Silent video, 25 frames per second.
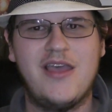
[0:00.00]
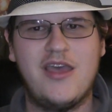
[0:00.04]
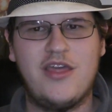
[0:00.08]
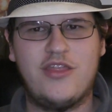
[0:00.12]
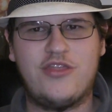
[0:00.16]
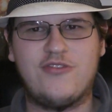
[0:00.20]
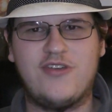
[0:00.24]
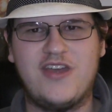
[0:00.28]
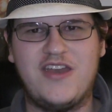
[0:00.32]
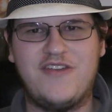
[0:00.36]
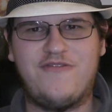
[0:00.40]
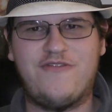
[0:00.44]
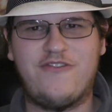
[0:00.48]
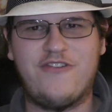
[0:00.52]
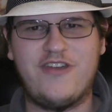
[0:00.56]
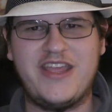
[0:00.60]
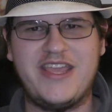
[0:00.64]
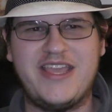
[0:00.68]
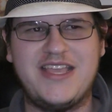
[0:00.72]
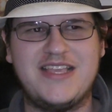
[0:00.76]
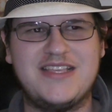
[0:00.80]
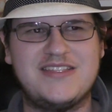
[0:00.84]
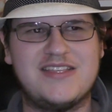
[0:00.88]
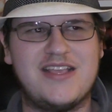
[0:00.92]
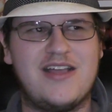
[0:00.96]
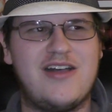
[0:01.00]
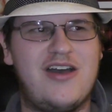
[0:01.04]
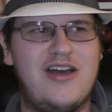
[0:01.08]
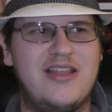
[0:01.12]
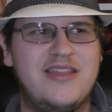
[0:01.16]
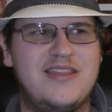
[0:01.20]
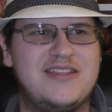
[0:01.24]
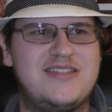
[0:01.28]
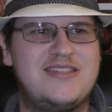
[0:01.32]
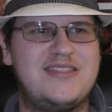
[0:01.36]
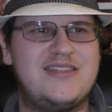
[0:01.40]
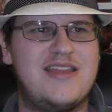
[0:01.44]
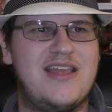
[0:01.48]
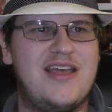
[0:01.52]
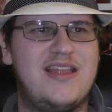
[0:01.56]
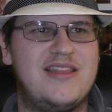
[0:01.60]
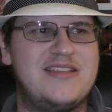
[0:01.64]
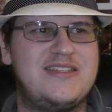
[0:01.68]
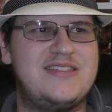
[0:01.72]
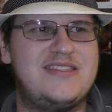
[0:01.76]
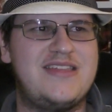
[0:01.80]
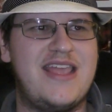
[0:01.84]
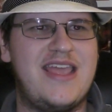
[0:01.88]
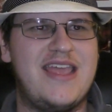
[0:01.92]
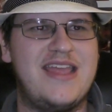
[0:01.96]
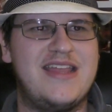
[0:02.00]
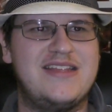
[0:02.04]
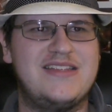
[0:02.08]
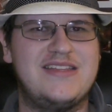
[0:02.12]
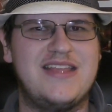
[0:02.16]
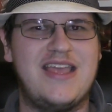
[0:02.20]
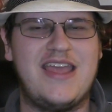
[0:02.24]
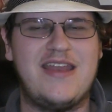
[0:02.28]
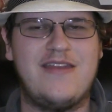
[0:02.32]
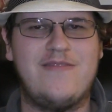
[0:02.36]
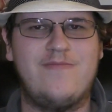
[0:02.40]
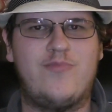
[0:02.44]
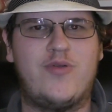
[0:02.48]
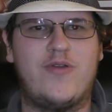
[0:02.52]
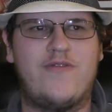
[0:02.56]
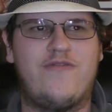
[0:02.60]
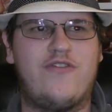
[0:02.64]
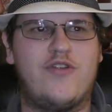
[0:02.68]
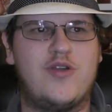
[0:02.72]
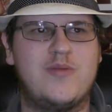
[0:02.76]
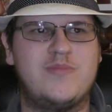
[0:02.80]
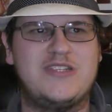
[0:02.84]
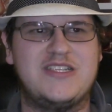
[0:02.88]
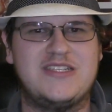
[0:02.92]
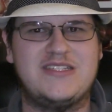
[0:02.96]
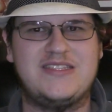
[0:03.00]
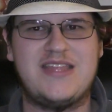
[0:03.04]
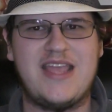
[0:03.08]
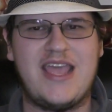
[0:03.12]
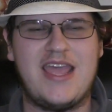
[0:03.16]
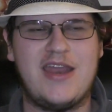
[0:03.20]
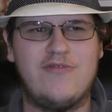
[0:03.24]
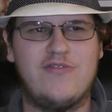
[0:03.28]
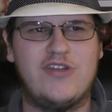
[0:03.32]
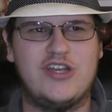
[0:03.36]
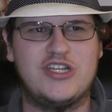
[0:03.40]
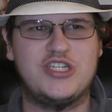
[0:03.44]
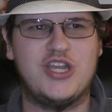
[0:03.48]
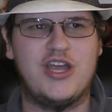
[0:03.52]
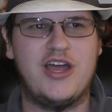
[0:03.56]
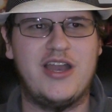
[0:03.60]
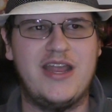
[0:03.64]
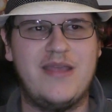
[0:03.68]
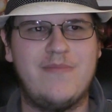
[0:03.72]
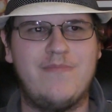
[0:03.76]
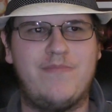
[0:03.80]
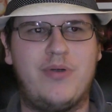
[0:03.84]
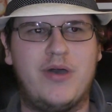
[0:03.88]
3 Freeze, on the stand and performs the stand rush on it,